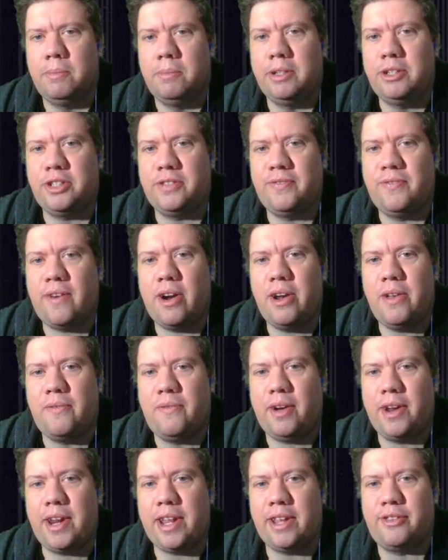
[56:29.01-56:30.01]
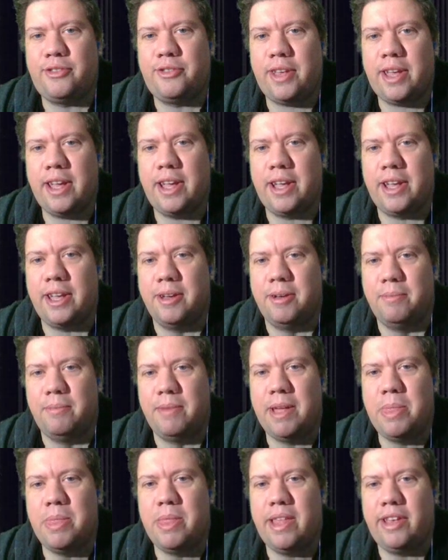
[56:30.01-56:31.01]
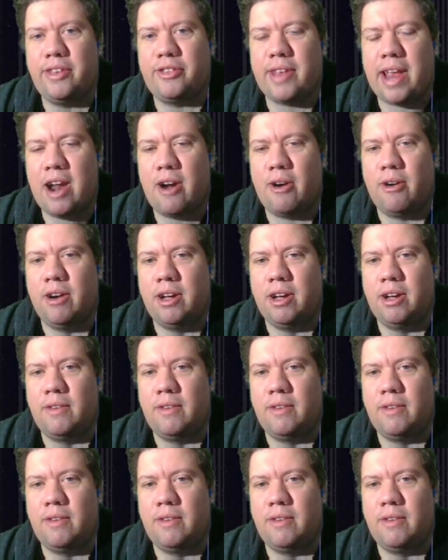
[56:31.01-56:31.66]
It's just very funny seeing him in this era